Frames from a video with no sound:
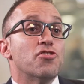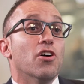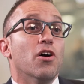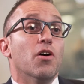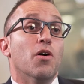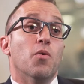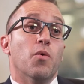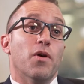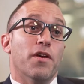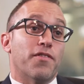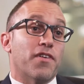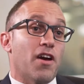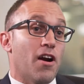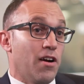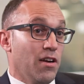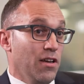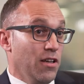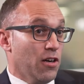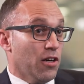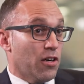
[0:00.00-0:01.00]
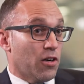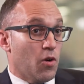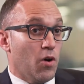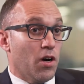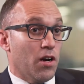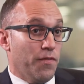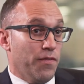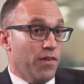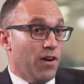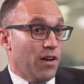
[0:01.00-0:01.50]
So we've currently got a
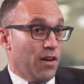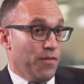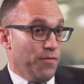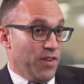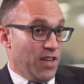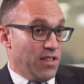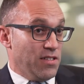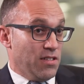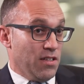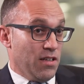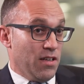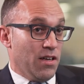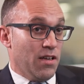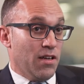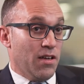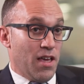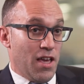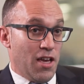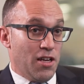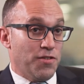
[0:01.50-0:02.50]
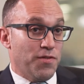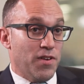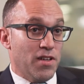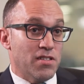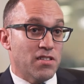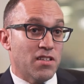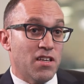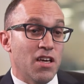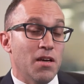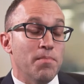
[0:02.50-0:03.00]
qualified investor hedge
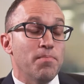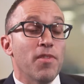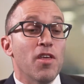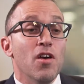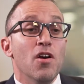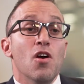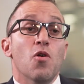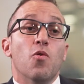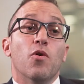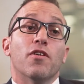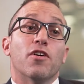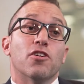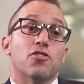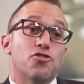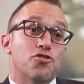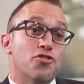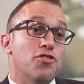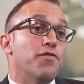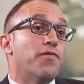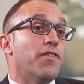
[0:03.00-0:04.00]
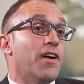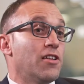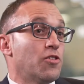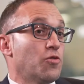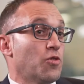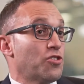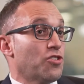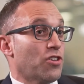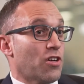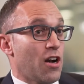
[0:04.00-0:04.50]
fund scheme. We've got two
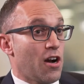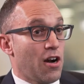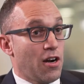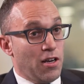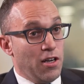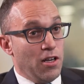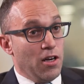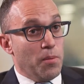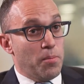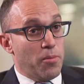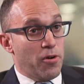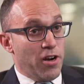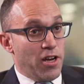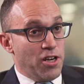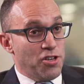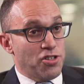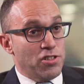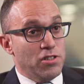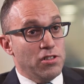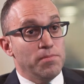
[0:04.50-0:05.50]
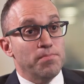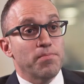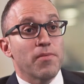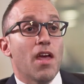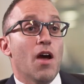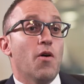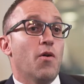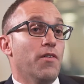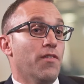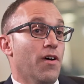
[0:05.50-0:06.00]
funds which are currently operational,
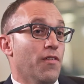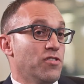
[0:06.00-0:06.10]
and we've